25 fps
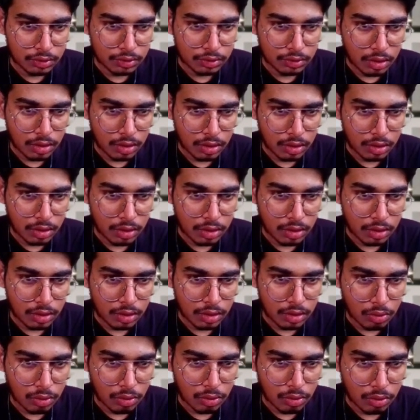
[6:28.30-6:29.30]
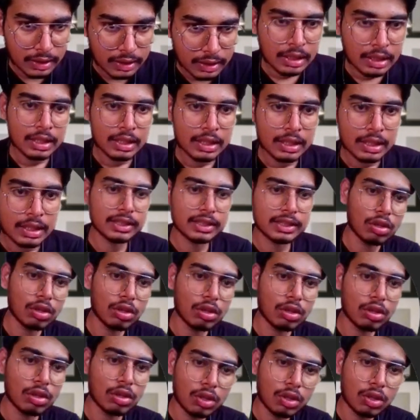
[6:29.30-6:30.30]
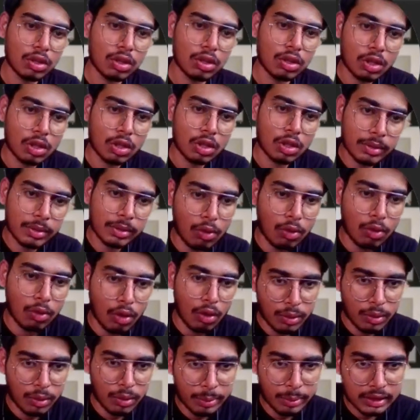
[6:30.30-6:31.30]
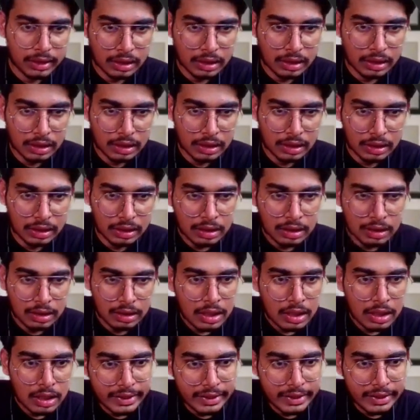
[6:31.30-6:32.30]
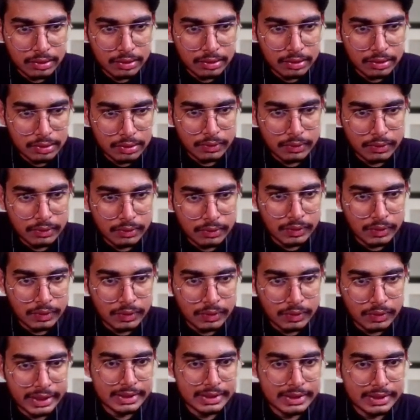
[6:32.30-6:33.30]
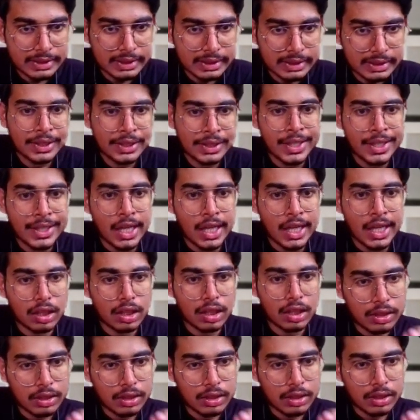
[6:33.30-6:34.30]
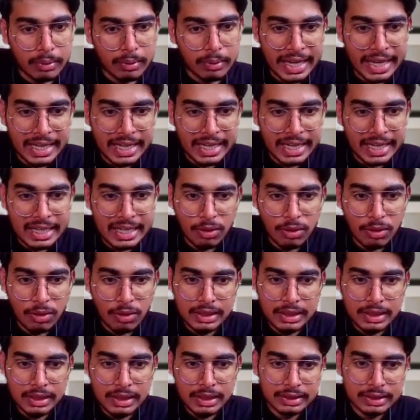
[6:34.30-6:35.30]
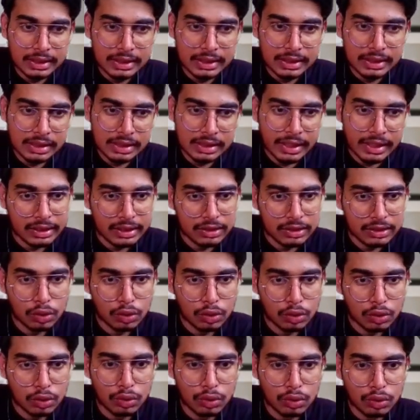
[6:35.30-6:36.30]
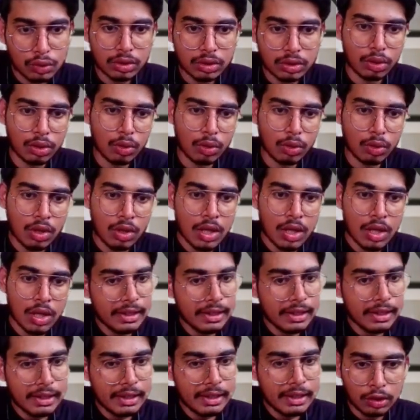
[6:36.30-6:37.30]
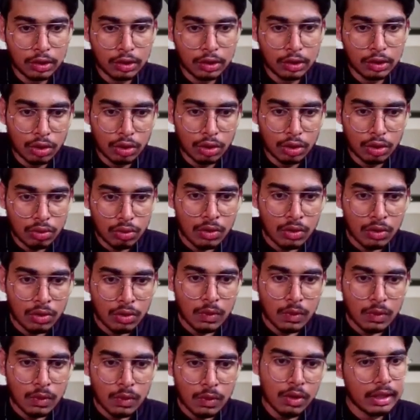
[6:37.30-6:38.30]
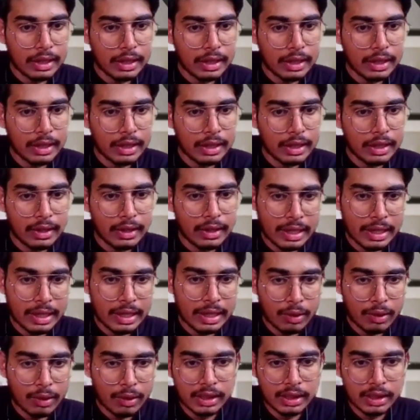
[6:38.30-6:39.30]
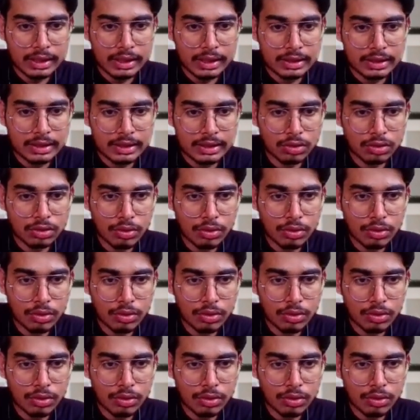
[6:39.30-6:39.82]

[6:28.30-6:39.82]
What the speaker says: Basically, this sign is used for OR operator. It's called OR operator. OR operators is work as uh, any of these condition has to true. If true,